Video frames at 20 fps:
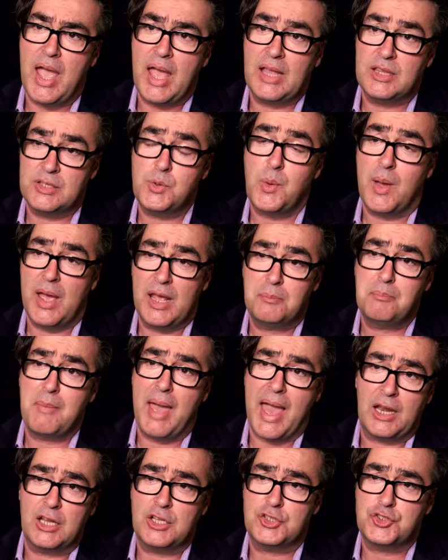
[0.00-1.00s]
end-to-end
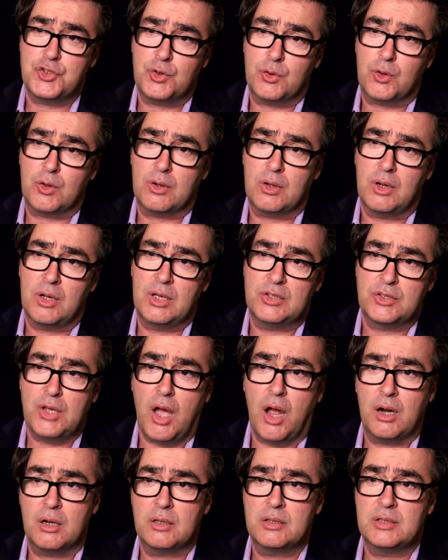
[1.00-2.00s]
manage your
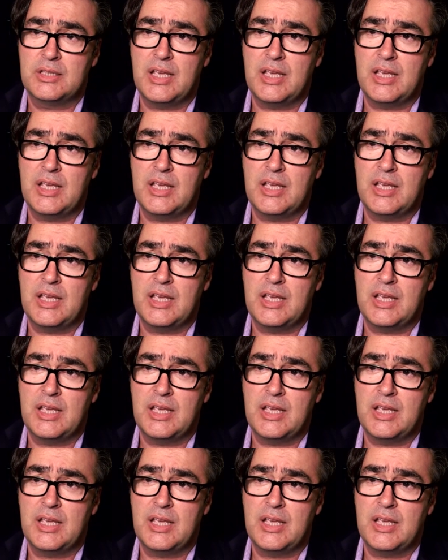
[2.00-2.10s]
entire